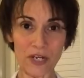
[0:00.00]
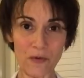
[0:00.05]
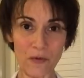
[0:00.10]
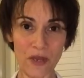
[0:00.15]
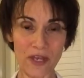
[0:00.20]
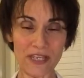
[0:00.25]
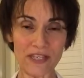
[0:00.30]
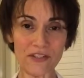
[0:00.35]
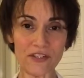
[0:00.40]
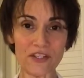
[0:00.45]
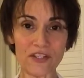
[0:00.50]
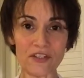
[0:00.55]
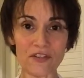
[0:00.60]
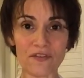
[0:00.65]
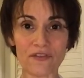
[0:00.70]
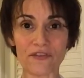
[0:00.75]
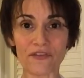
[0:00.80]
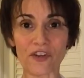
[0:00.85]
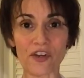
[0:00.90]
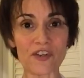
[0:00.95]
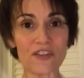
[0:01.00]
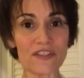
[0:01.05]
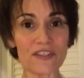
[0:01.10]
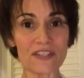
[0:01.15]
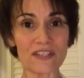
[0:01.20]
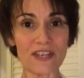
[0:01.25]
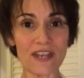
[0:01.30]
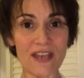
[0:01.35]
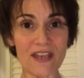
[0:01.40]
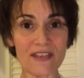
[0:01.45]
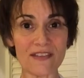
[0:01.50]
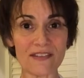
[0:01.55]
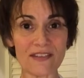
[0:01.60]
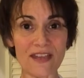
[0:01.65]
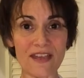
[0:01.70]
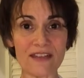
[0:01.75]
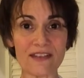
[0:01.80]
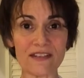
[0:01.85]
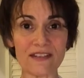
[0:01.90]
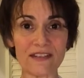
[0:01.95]
I want you to do first today,
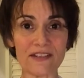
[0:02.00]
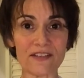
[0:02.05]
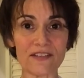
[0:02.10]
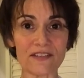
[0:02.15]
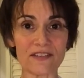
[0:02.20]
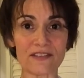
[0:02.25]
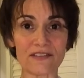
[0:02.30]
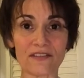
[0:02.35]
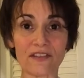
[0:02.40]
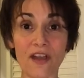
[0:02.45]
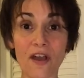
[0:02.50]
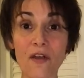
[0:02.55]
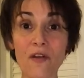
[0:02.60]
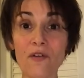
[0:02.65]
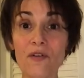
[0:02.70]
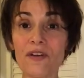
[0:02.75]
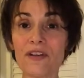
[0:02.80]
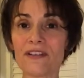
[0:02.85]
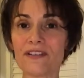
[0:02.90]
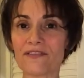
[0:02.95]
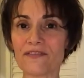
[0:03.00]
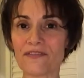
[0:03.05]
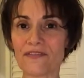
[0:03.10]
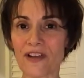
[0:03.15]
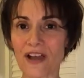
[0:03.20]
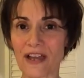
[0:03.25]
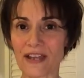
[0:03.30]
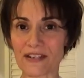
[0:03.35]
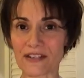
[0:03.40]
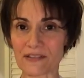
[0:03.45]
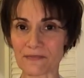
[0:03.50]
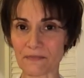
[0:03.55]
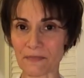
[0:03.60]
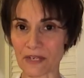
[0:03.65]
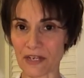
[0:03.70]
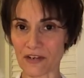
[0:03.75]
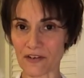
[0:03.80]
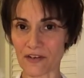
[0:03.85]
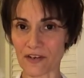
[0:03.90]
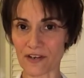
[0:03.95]
scientists, is go and find a
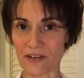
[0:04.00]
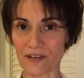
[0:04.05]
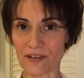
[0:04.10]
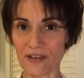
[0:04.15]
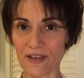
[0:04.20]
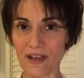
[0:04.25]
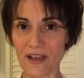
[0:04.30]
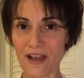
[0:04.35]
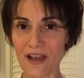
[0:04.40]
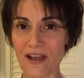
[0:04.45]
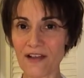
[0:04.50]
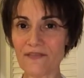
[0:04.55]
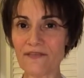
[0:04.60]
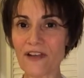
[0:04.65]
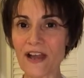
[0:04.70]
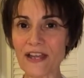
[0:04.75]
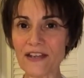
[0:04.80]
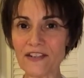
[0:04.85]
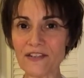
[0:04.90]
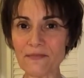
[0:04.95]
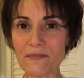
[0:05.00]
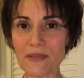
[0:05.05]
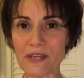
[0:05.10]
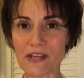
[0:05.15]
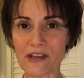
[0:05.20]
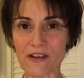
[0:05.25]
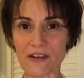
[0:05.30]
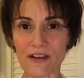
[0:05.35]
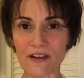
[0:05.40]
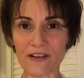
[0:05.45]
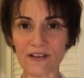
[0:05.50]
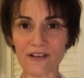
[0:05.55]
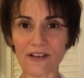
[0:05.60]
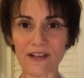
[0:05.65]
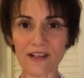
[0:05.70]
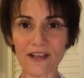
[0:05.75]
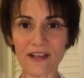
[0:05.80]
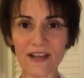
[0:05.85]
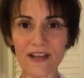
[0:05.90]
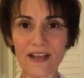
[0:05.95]
mirror. Find a mirror
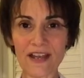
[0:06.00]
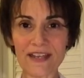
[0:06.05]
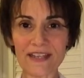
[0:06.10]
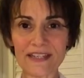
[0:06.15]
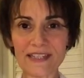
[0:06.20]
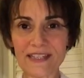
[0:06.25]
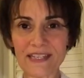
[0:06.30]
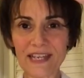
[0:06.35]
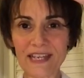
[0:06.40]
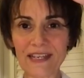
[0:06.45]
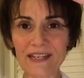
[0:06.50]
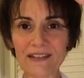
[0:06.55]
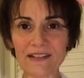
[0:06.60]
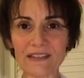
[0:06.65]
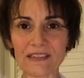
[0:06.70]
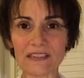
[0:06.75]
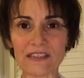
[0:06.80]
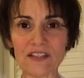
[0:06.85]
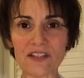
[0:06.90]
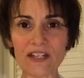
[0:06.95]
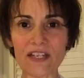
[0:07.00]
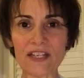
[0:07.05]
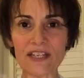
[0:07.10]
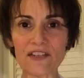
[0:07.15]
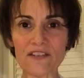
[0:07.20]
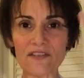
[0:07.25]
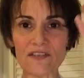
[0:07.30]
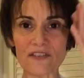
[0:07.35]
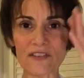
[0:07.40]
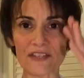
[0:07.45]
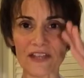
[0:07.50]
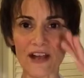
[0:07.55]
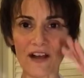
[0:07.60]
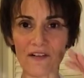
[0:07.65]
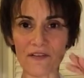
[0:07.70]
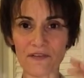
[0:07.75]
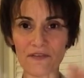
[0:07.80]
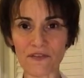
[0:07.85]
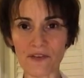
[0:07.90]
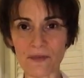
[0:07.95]
and take a look at
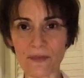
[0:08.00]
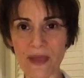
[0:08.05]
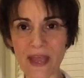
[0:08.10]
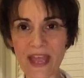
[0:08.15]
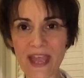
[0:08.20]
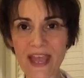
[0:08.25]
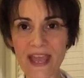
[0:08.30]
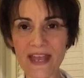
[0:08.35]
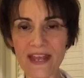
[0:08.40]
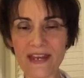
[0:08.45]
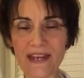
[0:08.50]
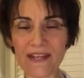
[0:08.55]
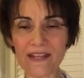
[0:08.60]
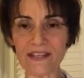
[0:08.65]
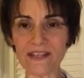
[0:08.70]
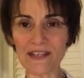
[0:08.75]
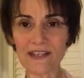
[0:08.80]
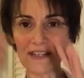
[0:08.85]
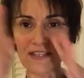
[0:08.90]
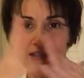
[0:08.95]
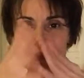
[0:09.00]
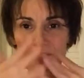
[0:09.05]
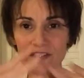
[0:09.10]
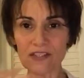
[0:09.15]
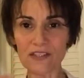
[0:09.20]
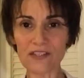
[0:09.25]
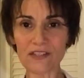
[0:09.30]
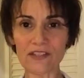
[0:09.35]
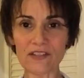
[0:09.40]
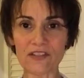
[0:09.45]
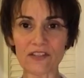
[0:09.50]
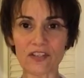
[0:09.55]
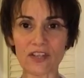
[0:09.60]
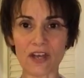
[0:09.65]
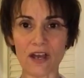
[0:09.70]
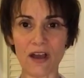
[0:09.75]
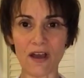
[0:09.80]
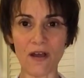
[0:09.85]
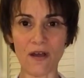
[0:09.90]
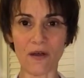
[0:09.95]
yourself from head to
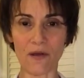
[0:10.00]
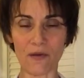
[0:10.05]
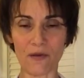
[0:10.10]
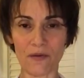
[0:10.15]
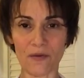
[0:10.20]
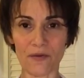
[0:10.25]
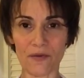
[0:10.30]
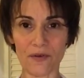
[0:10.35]
toe.